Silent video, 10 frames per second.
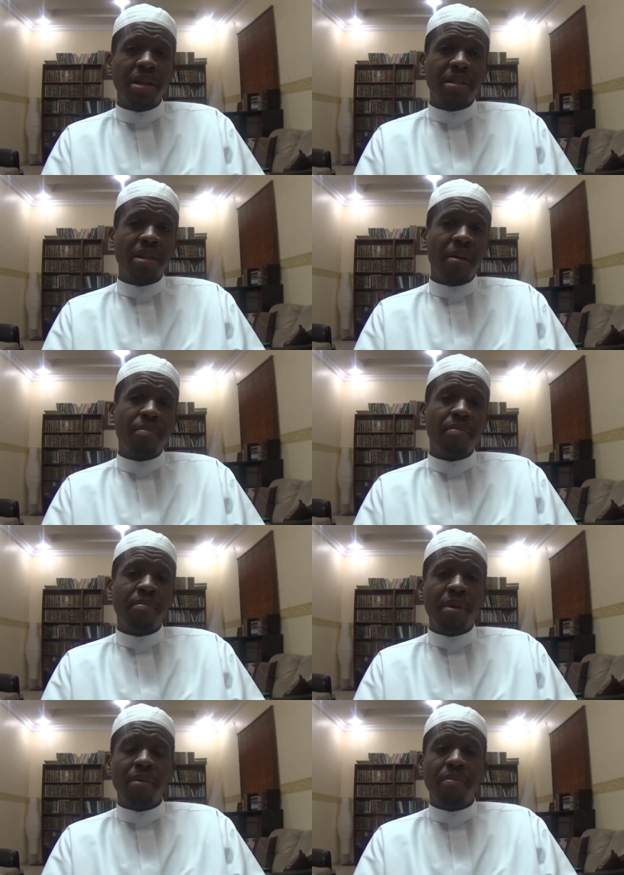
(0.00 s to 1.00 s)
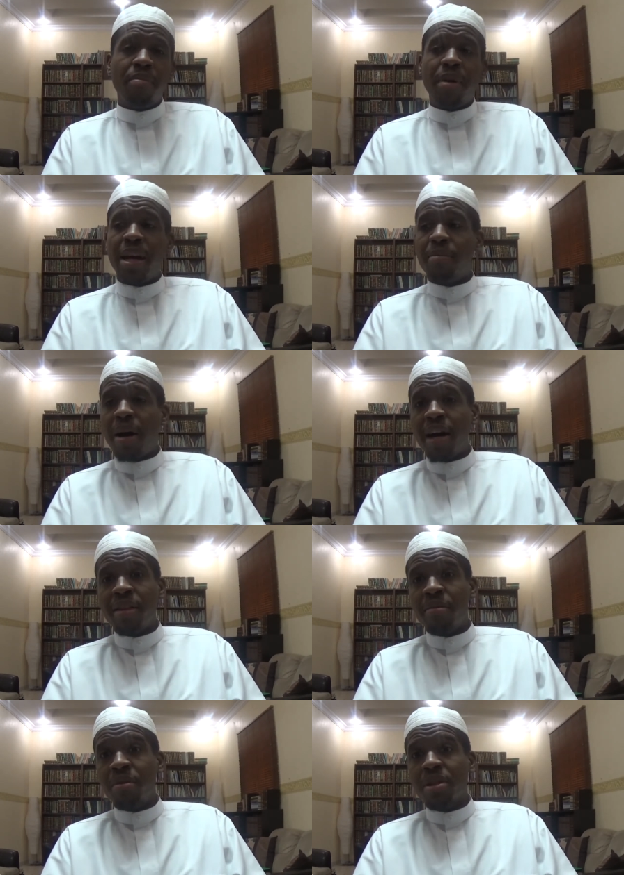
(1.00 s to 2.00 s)
some made by
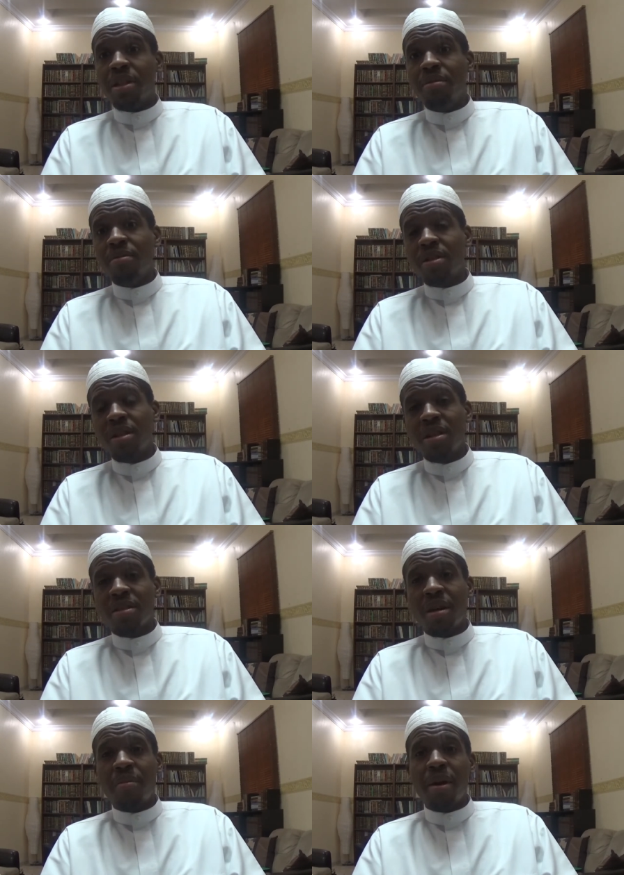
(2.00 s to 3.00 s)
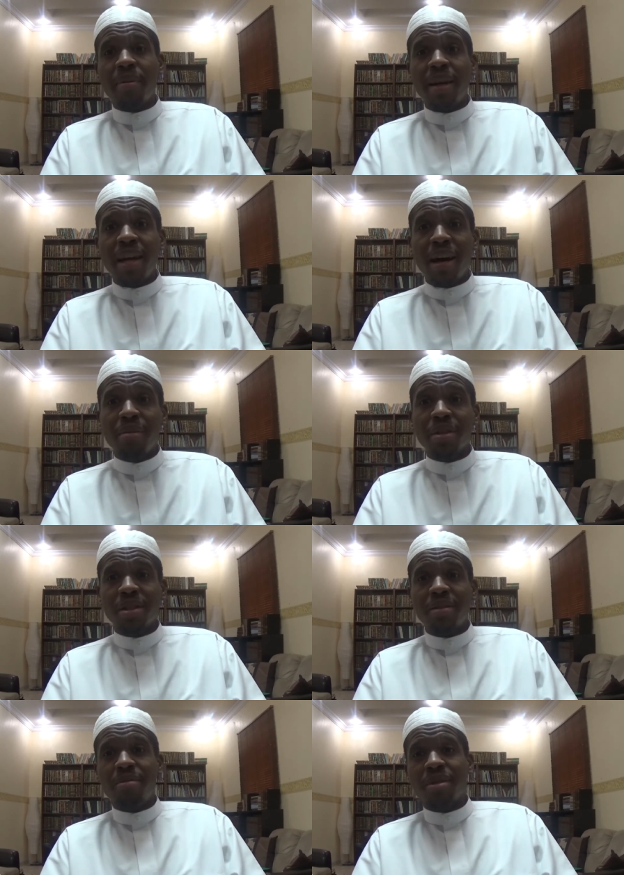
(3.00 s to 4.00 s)
the Muslims, some made by
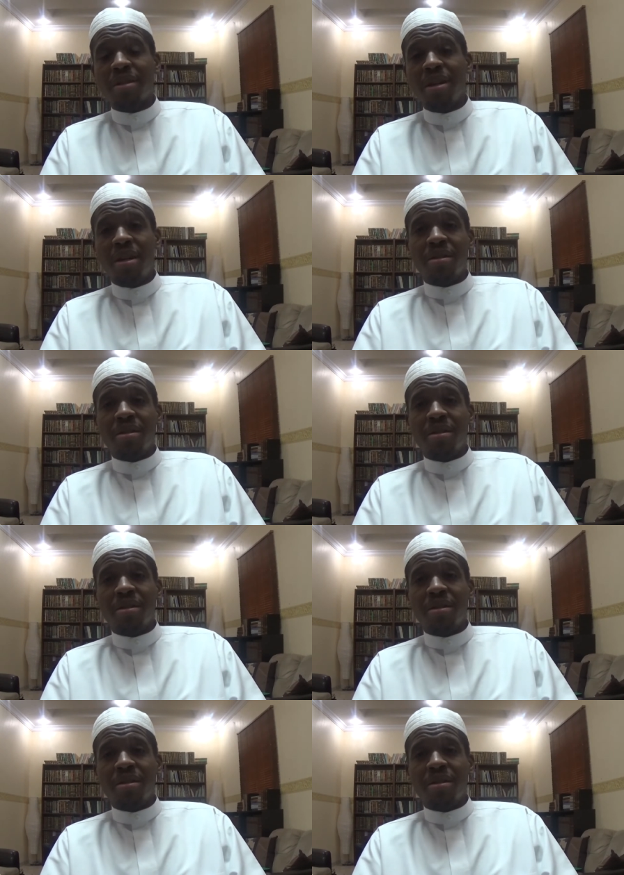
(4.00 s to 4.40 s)
non-Muslims.